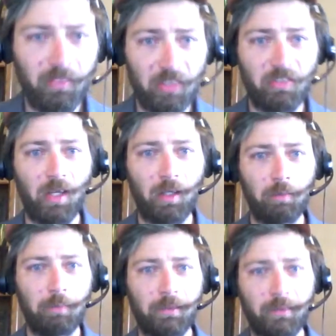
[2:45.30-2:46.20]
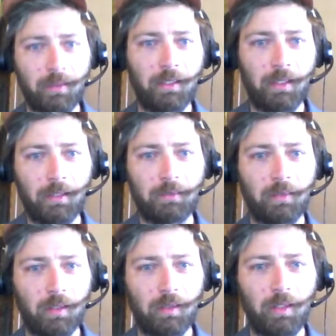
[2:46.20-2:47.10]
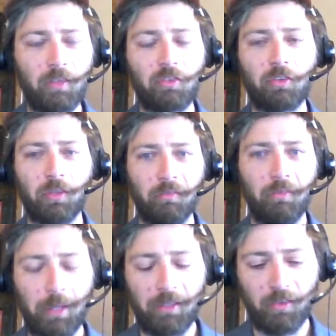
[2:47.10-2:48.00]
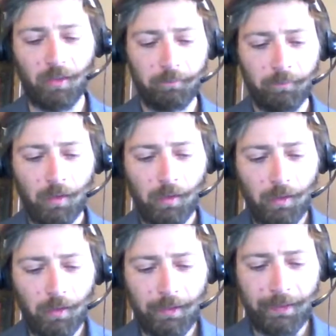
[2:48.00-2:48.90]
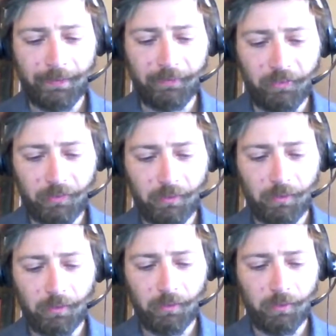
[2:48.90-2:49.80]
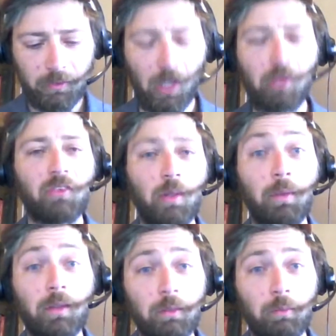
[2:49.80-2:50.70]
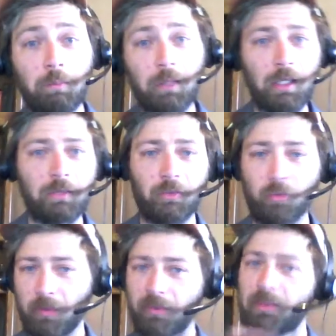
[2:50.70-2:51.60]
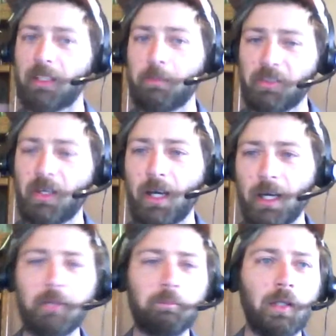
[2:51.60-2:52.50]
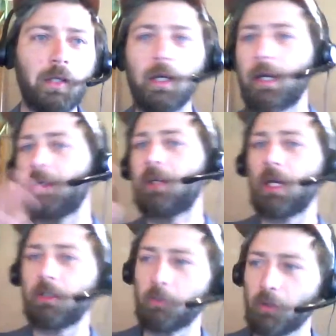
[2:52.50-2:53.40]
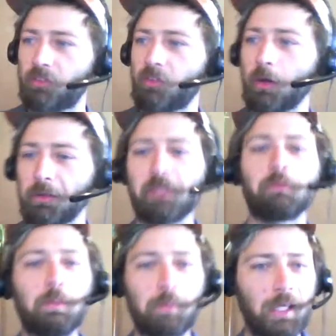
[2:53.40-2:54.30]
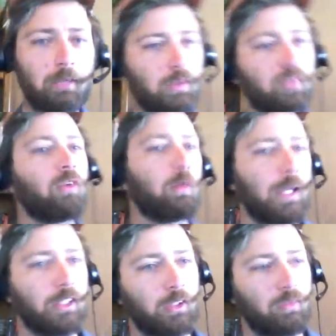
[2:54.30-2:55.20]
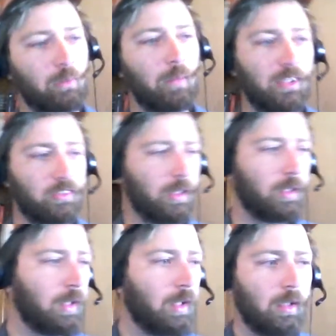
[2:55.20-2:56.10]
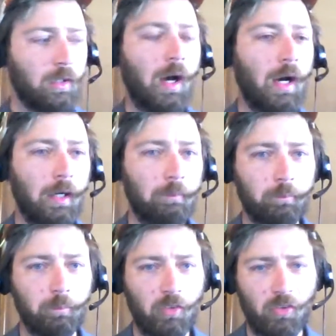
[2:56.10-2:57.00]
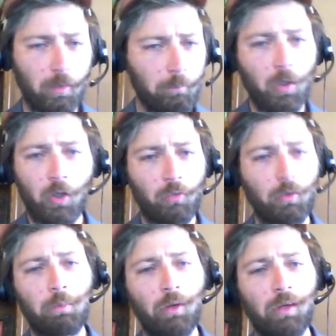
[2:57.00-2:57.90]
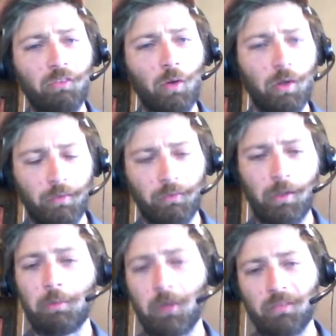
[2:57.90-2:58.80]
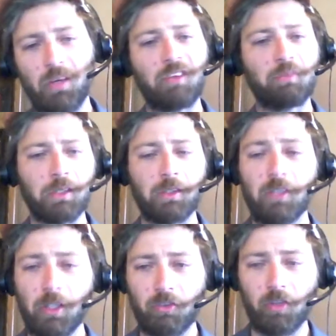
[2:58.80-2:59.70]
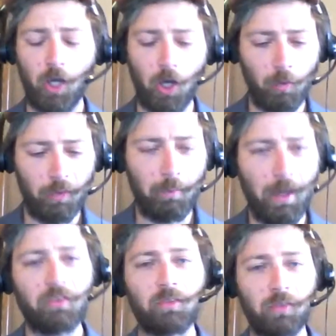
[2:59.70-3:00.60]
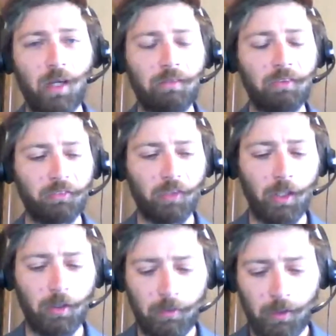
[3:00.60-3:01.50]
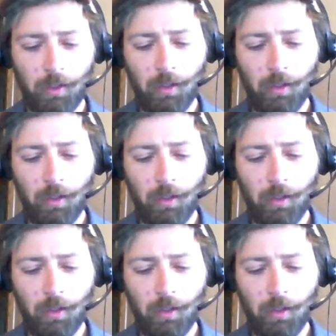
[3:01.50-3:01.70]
detail about the history of the Mesa. And typically we begin this with deep time and move forward. We begin with the formation of the Mesa some 3.4 to 3.5 million years ago with a massive lava flow.